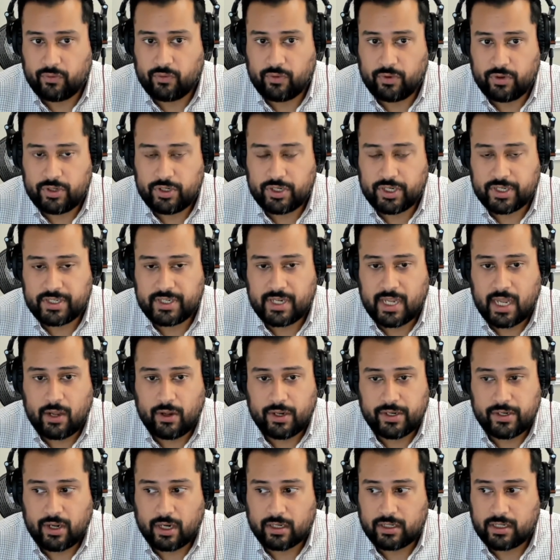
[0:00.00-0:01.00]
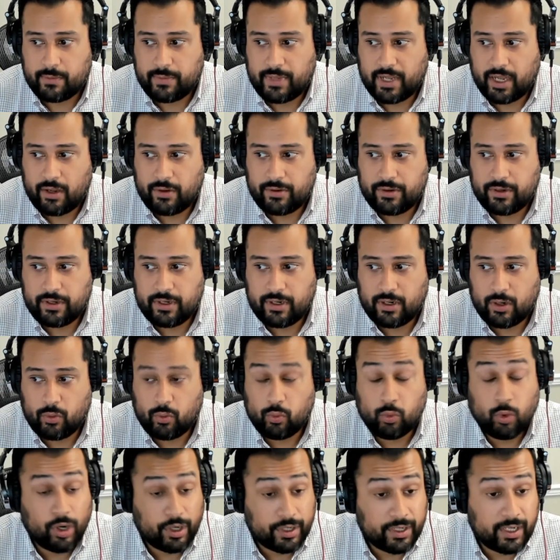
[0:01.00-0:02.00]
just now I talked about,
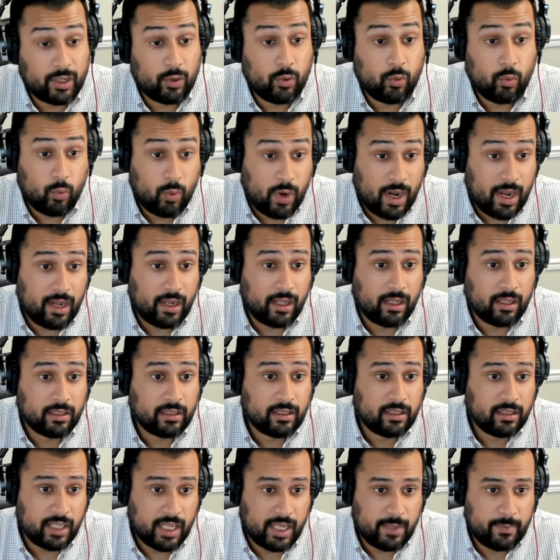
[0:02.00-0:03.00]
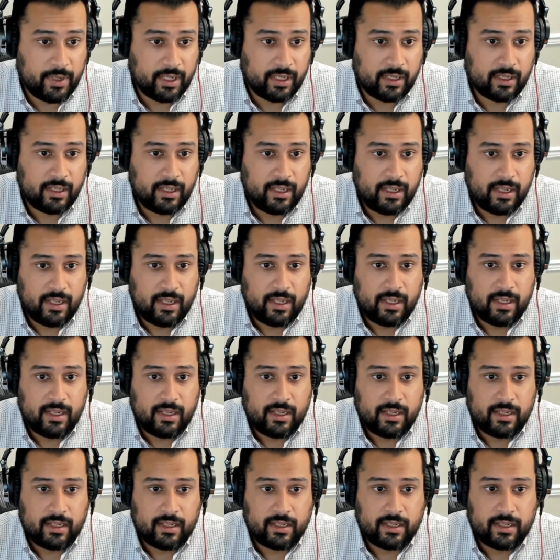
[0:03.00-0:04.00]
working while claiming,
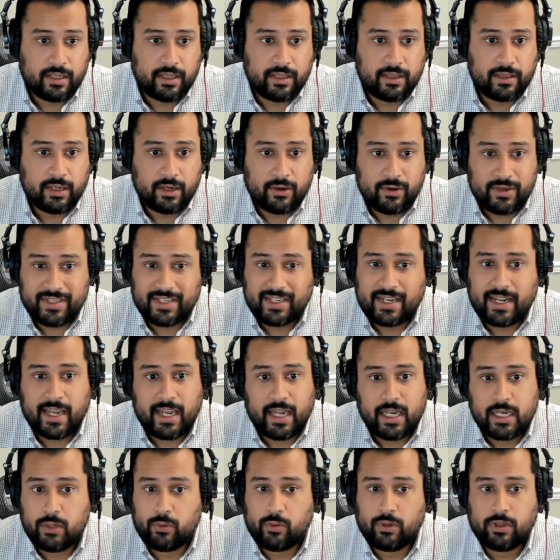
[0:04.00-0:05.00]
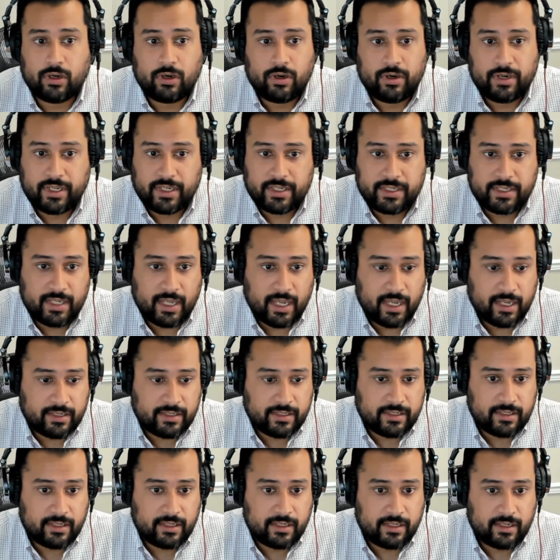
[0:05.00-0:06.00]
there is an annual earnings
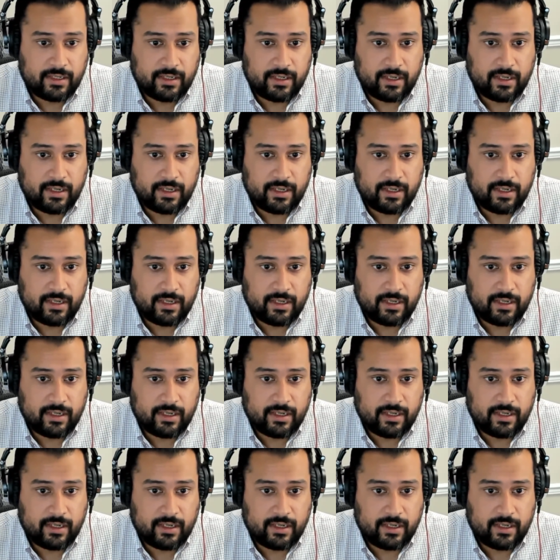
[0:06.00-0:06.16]
test.